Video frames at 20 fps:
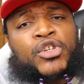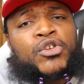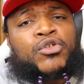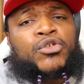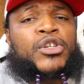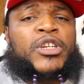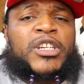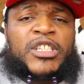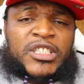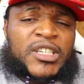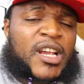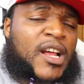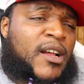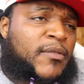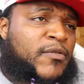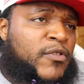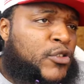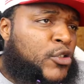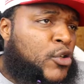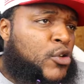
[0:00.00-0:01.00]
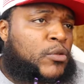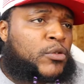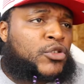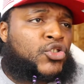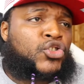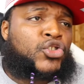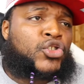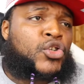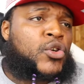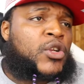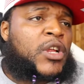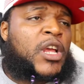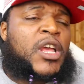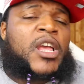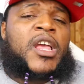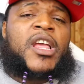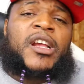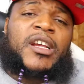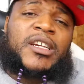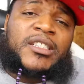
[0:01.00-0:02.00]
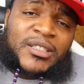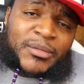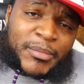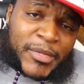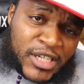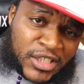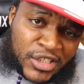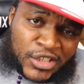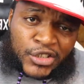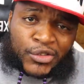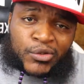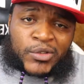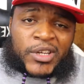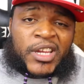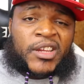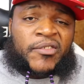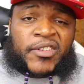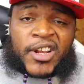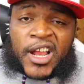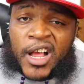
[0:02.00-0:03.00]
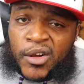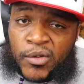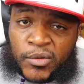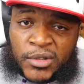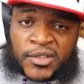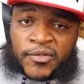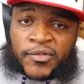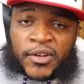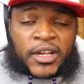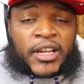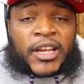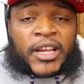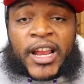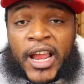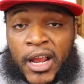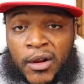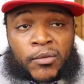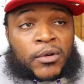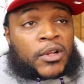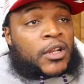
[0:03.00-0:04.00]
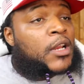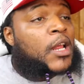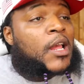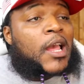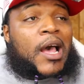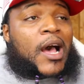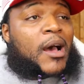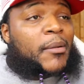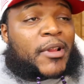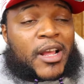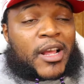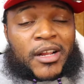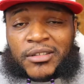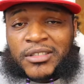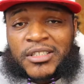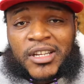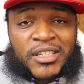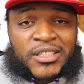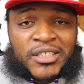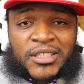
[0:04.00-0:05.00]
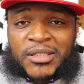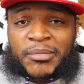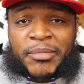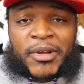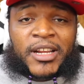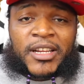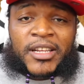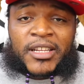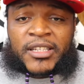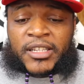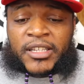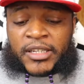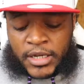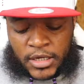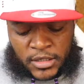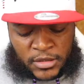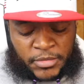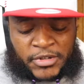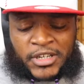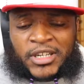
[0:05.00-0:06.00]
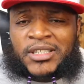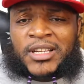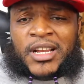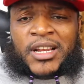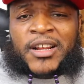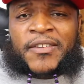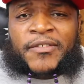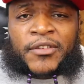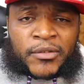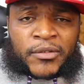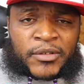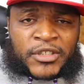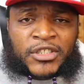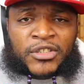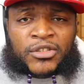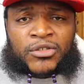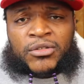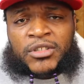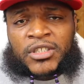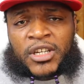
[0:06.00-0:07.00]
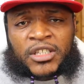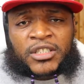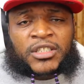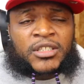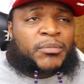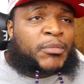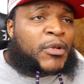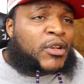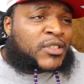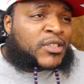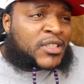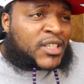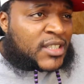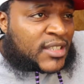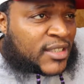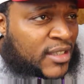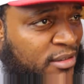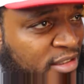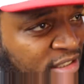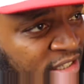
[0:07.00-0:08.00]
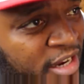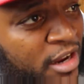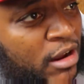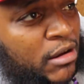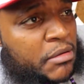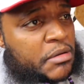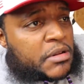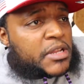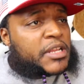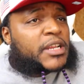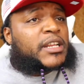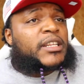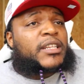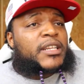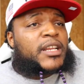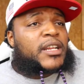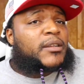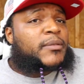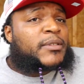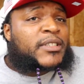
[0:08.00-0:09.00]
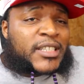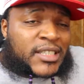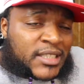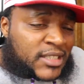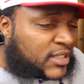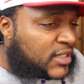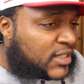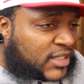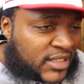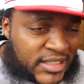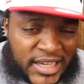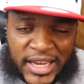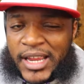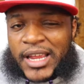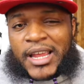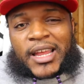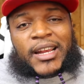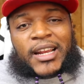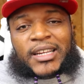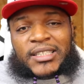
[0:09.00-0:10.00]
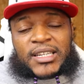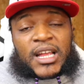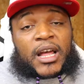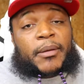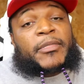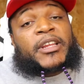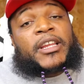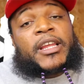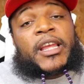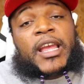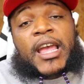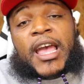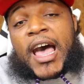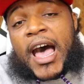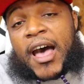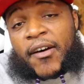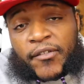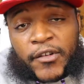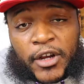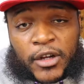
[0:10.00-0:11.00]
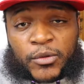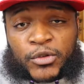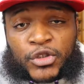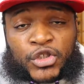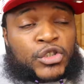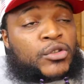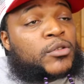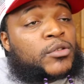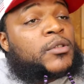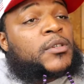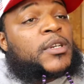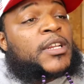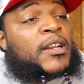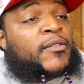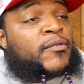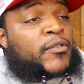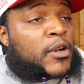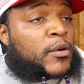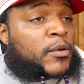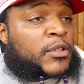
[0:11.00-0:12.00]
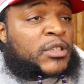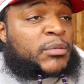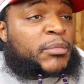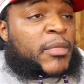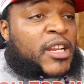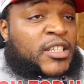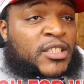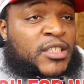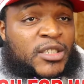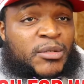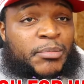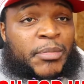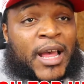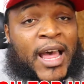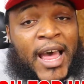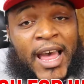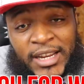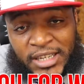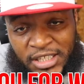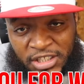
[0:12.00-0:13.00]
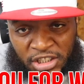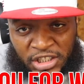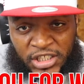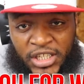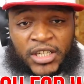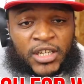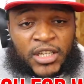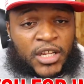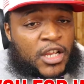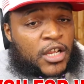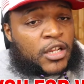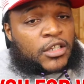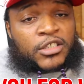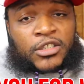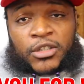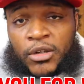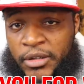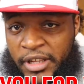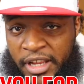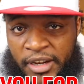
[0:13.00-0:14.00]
to you, good job for doing what you're doing, because the message you giving out was fucking A1. I'm not gonna talk shit about anything else because I have no reason to talk shit. Most niggas gonna say, oh, look at the nigga with this and this and that. That's not me. I fuck with you and I fuck with the message behind this shit. So